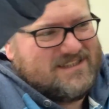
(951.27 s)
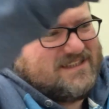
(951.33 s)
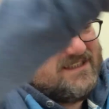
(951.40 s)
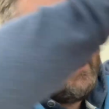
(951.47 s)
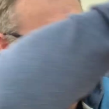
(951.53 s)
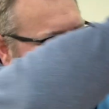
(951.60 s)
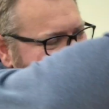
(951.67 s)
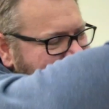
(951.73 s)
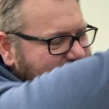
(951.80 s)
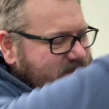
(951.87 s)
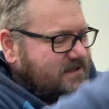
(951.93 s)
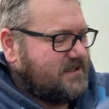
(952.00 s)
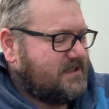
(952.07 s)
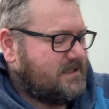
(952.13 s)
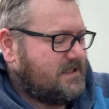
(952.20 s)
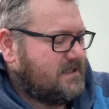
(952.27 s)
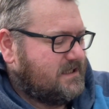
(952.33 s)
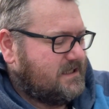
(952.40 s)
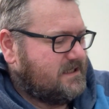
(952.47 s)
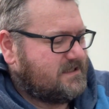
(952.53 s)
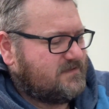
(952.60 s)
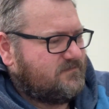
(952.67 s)
this to find.
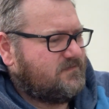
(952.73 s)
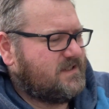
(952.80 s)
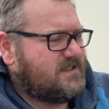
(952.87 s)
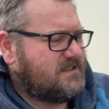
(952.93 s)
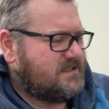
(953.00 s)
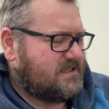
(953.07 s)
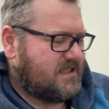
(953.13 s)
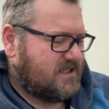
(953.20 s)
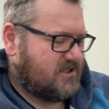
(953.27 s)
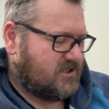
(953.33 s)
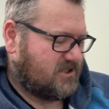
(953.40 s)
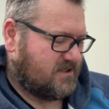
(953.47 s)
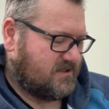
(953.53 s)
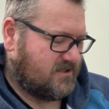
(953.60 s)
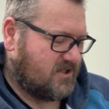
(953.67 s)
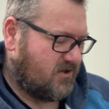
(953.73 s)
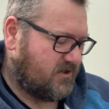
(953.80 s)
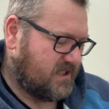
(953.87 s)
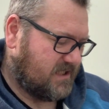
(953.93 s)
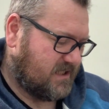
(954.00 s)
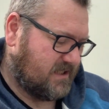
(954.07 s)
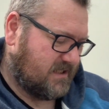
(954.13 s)
It's a vintage
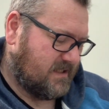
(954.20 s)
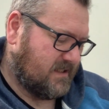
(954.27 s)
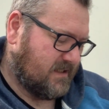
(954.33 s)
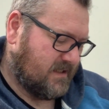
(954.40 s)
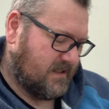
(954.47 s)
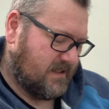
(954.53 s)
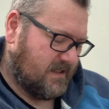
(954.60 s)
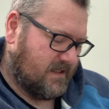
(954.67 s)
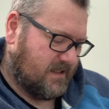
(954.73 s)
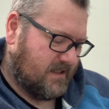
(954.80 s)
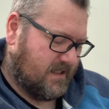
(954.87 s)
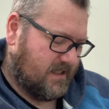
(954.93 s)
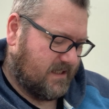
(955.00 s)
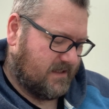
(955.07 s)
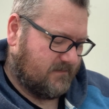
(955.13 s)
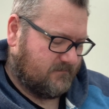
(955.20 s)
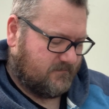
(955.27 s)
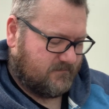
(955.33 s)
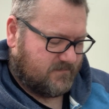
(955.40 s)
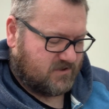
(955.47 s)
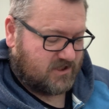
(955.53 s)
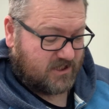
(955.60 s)
Nike
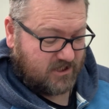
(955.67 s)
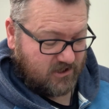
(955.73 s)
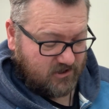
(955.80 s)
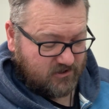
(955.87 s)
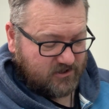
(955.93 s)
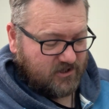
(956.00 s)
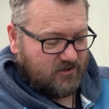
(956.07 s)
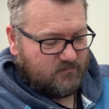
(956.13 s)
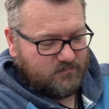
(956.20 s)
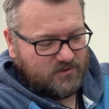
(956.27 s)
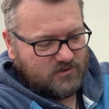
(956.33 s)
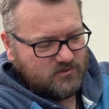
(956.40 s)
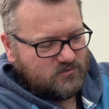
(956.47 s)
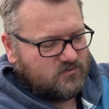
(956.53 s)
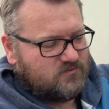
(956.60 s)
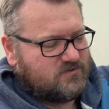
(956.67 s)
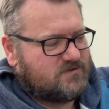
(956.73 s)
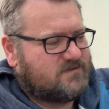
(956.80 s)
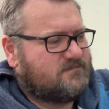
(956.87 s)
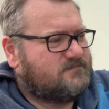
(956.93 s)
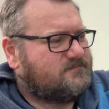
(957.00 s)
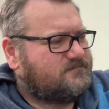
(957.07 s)
Chicago Bulls,
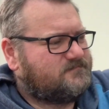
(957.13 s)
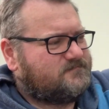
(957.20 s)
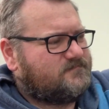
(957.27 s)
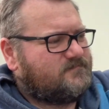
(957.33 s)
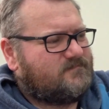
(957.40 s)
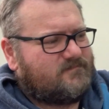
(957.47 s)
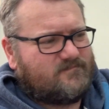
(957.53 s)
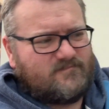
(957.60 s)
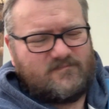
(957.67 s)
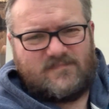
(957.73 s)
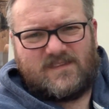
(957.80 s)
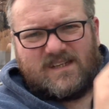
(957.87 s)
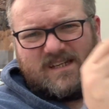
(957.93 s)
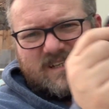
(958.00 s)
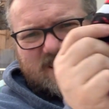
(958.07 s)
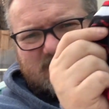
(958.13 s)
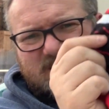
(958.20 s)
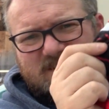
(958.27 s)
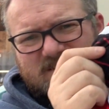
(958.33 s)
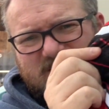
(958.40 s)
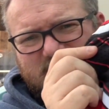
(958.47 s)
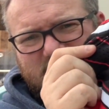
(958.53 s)
a
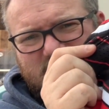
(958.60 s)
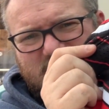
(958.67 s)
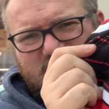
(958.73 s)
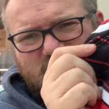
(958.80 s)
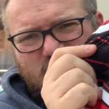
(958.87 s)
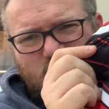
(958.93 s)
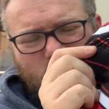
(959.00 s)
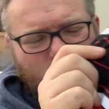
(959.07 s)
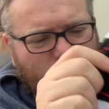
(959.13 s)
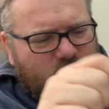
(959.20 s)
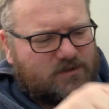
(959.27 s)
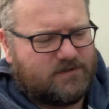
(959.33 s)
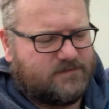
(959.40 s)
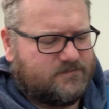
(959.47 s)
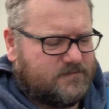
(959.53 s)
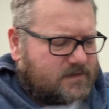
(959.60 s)
certain Mr. Jordan